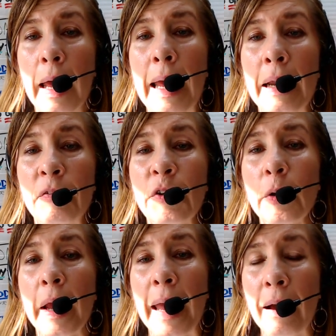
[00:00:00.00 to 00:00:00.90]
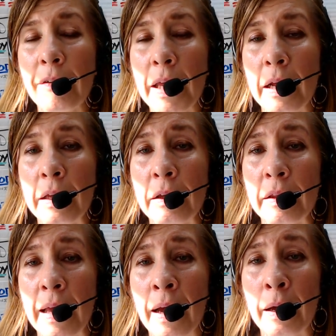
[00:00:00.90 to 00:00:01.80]
And if you're having any of
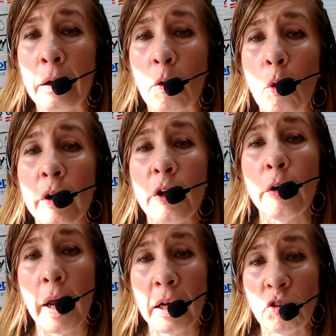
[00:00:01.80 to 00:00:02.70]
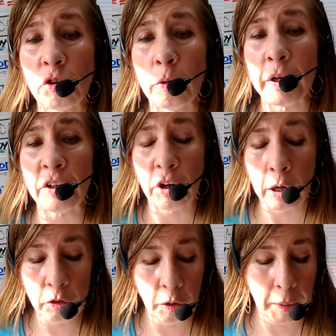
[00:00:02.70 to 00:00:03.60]
that or you're not sure, reach
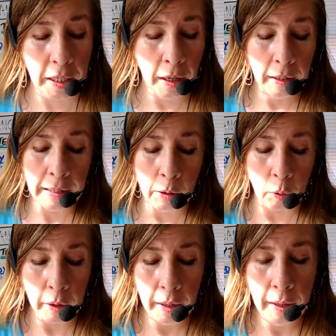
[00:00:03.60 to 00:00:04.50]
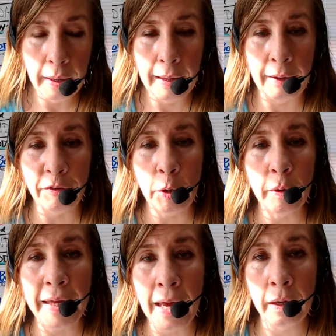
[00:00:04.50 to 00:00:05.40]
out to me. Now, if you
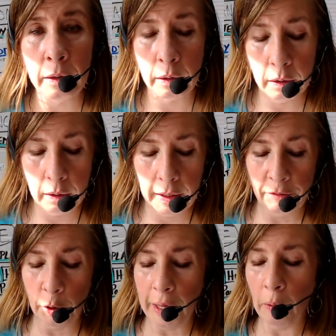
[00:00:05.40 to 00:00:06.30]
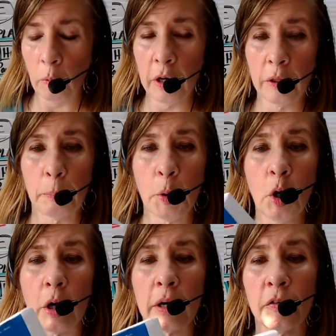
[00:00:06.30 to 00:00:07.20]
get if you get one of the
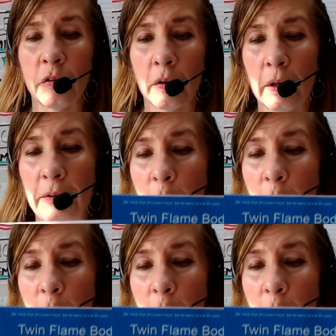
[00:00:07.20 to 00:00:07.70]
books, if you